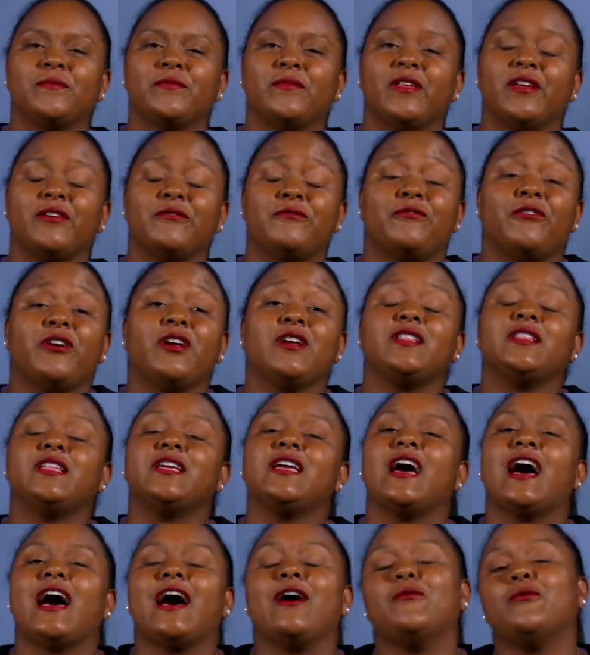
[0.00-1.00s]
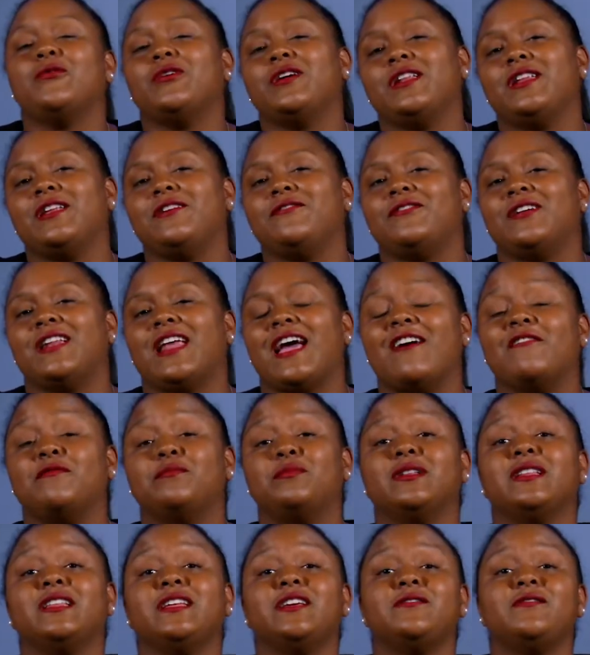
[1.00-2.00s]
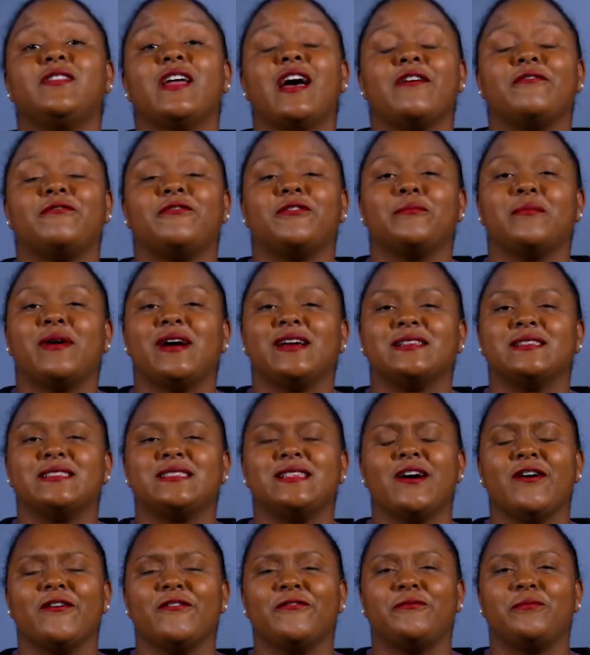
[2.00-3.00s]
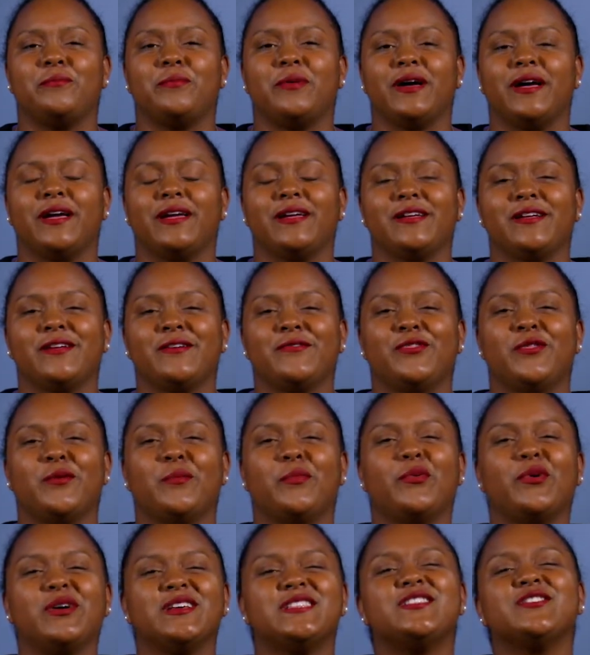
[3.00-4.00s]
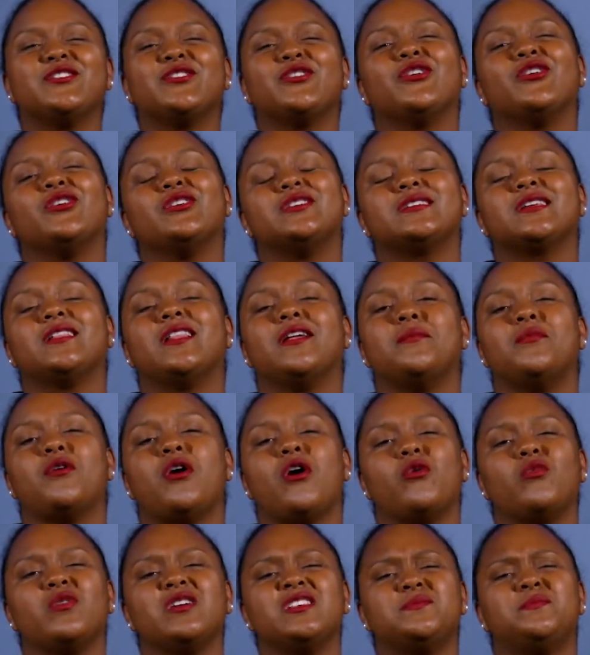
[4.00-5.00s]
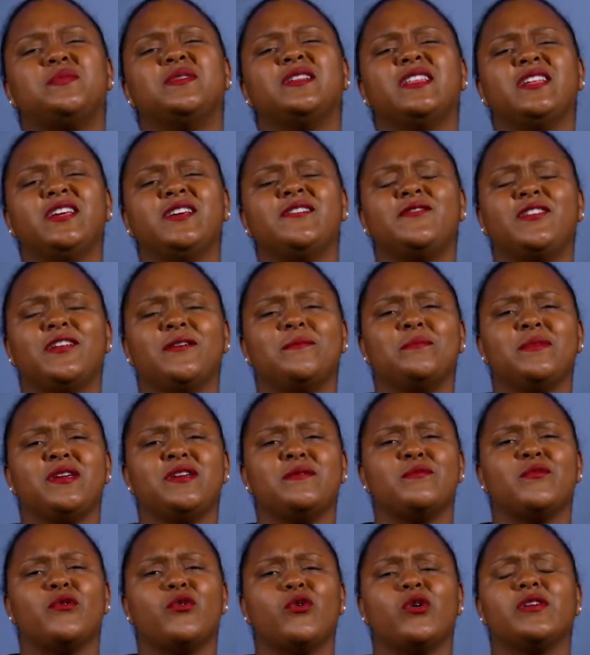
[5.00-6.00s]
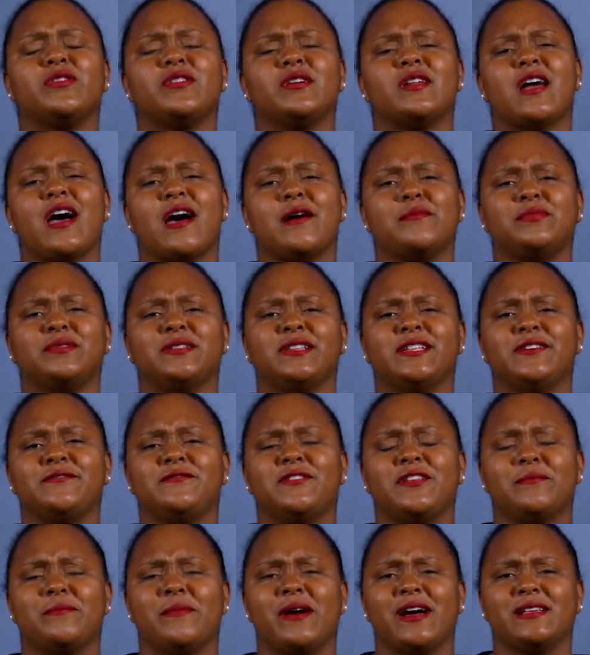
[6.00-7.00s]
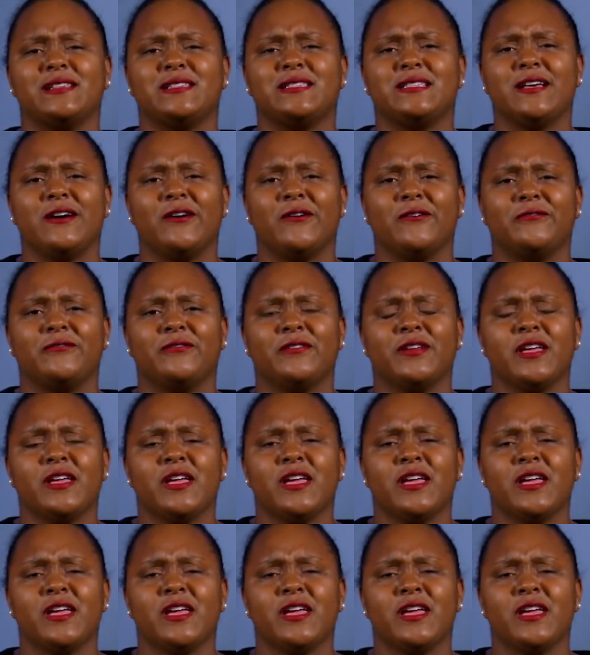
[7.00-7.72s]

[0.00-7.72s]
And frankly, I wouldn't even have believed that for myself, but the Boys and Girls Club always believed in me more than I believed in myself.